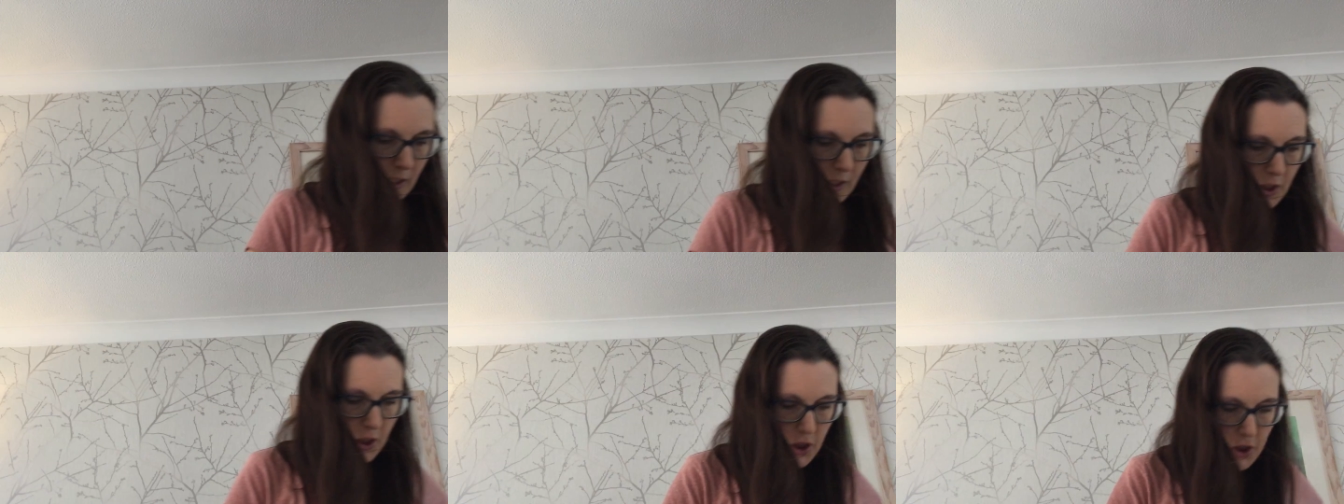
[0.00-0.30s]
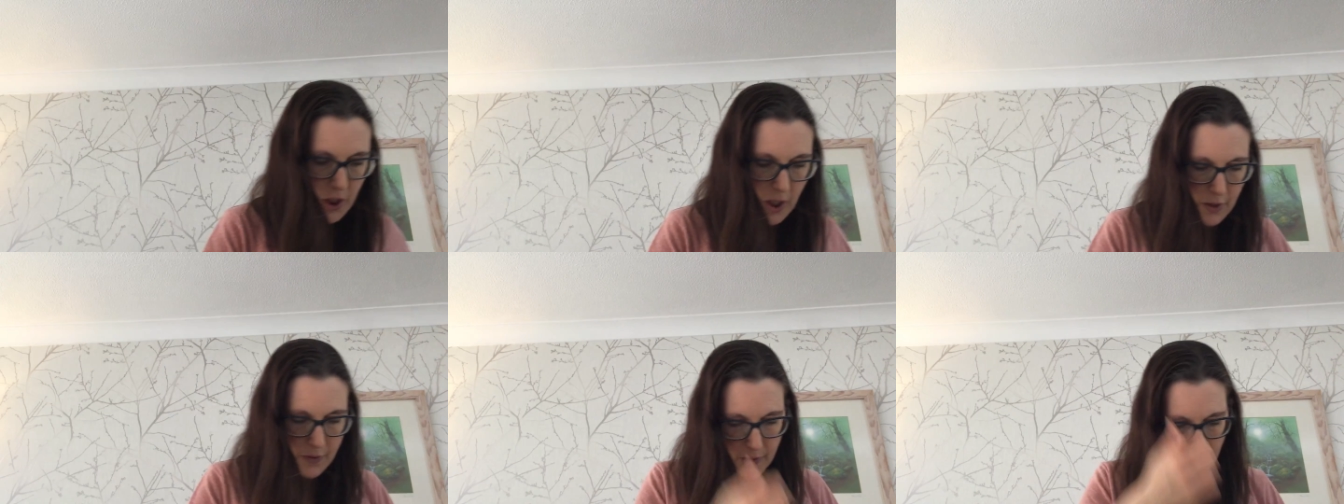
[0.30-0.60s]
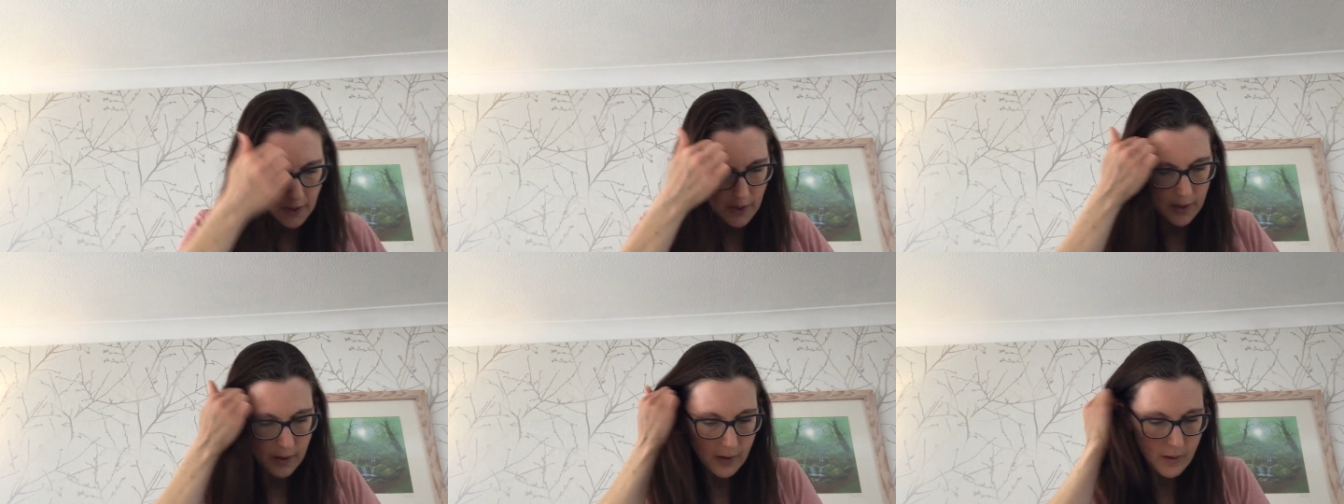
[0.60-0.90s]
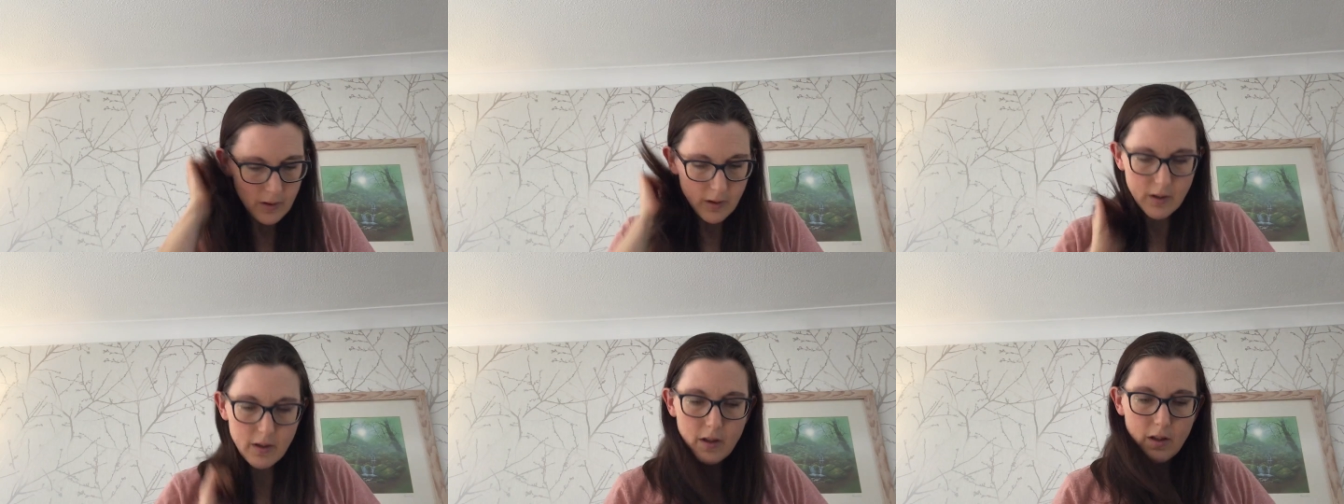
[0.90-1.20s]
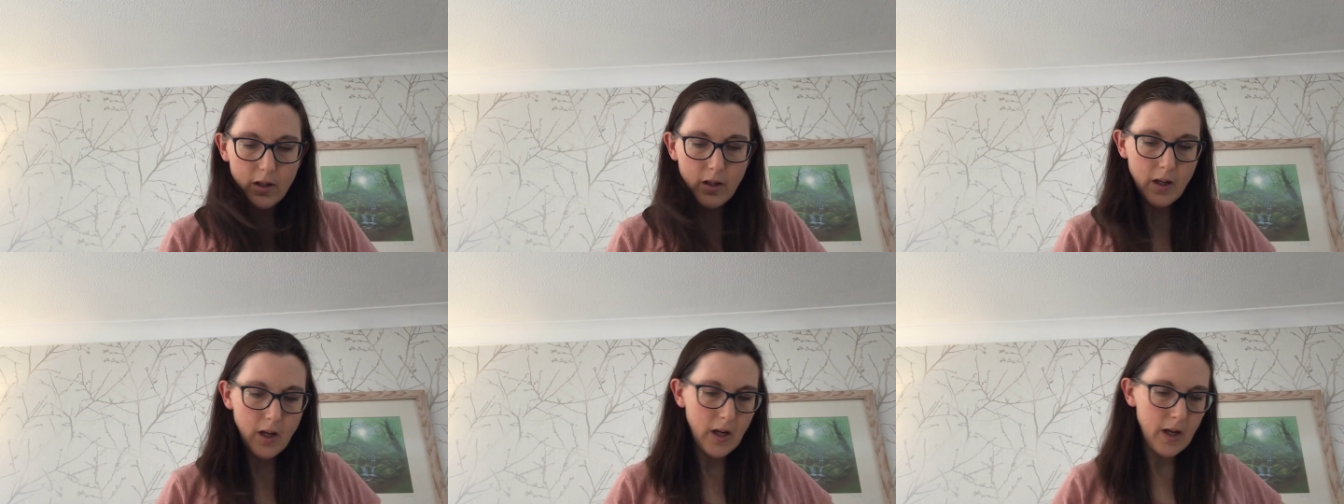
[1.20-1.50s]
going to show you
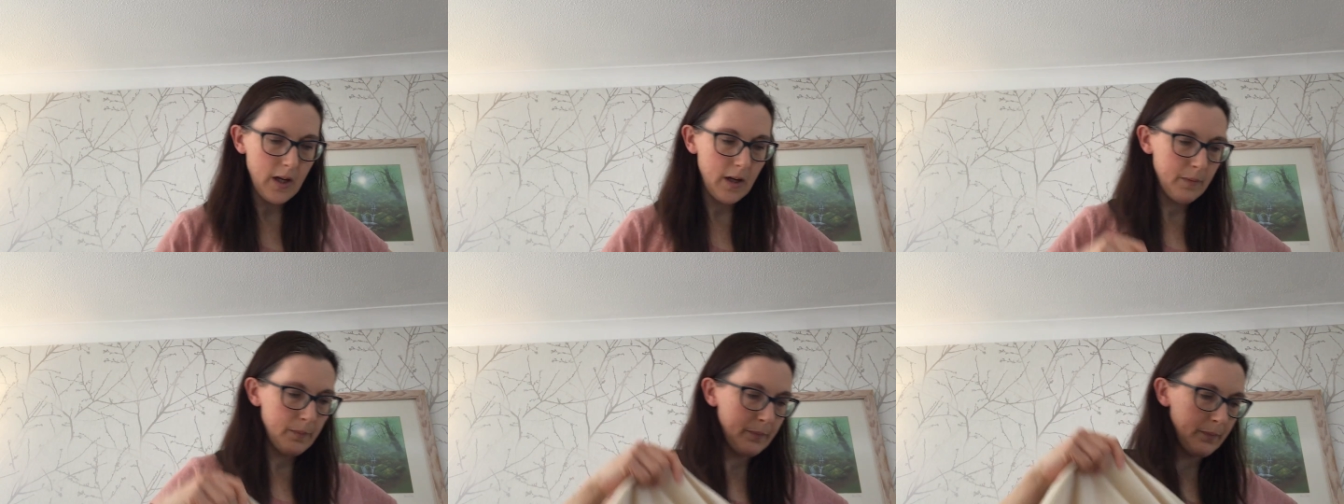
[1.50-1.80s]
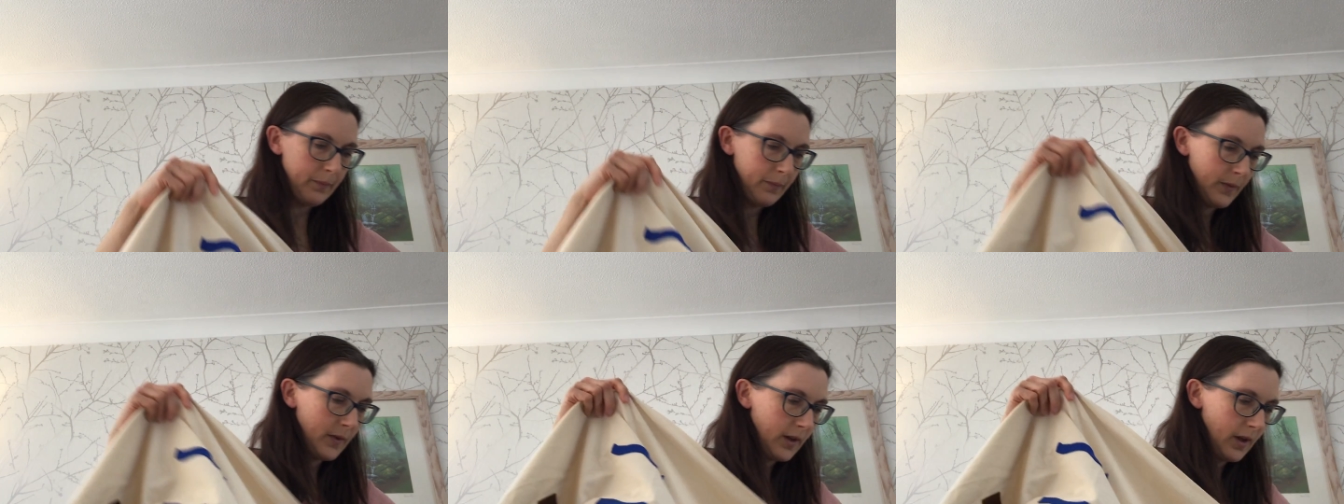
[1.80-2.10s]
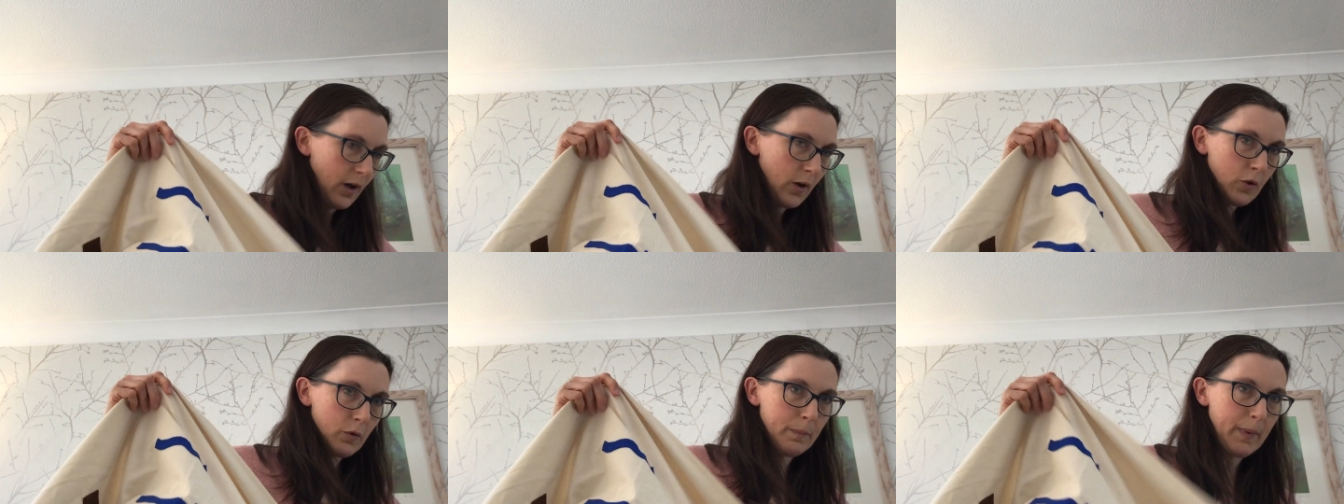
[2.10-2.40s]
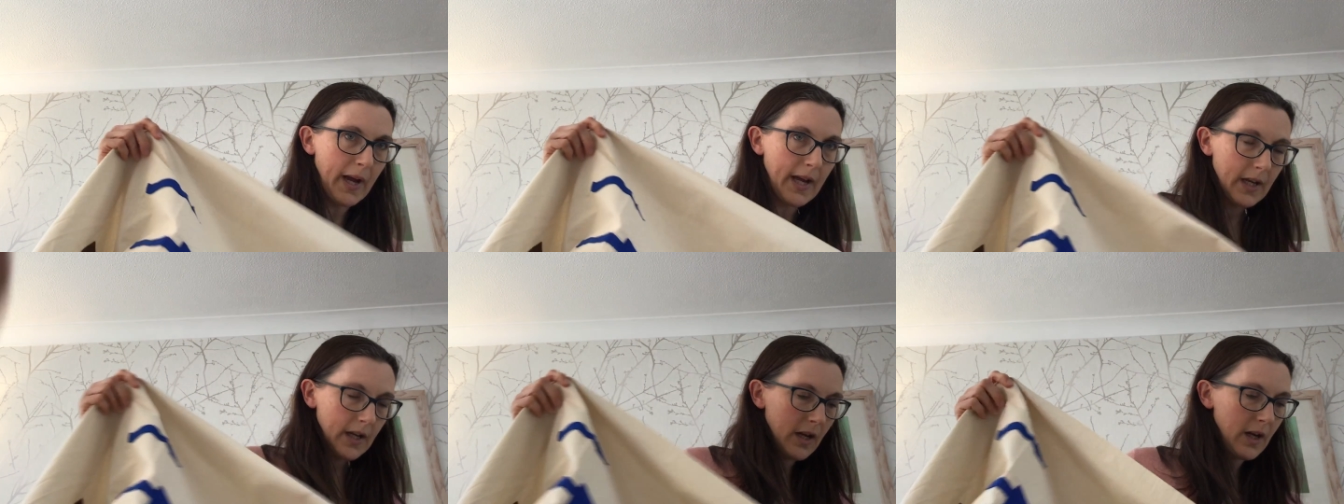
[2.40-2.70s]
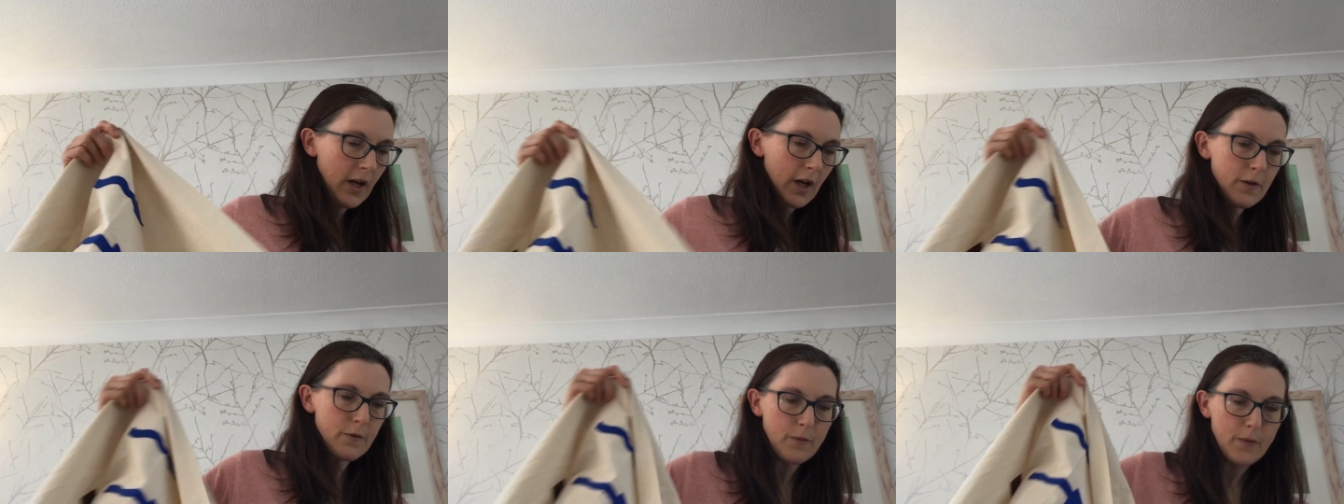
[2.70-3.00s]
the whole banner.
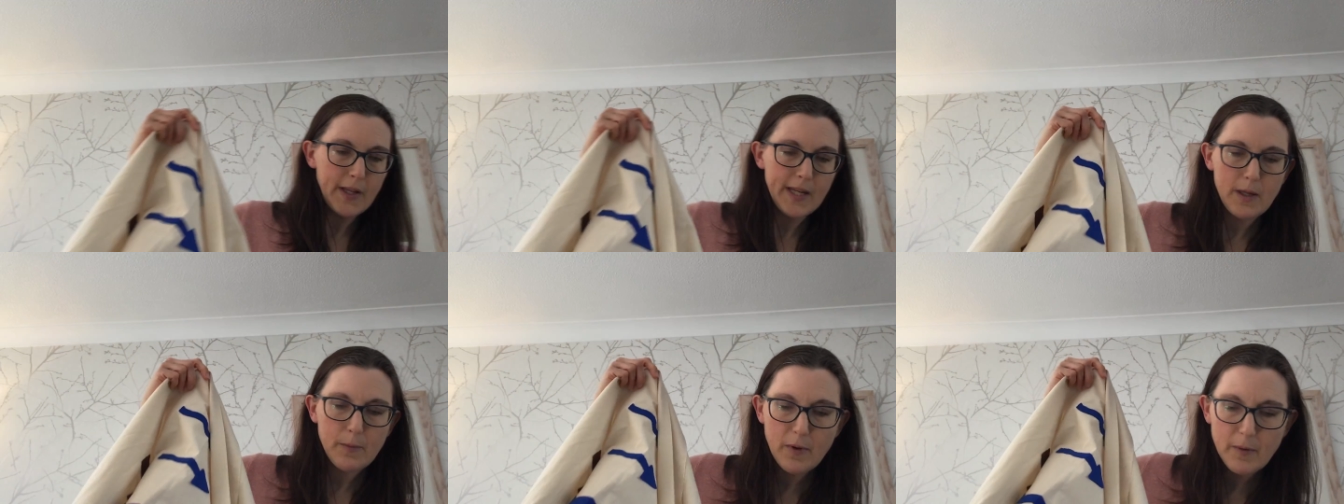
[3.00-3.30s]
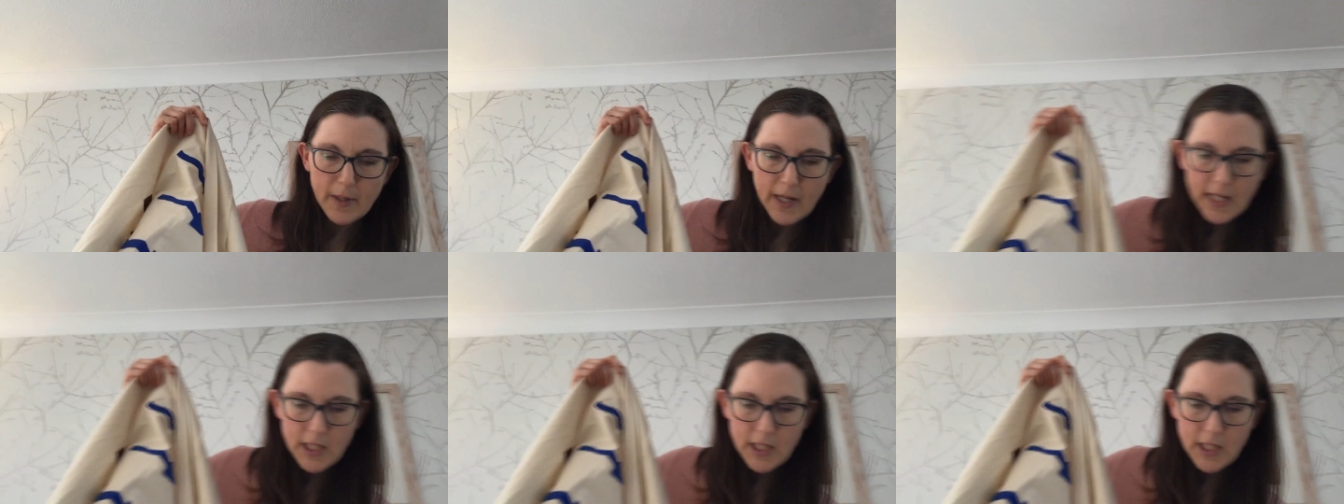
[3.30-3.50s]
Hopefully you won't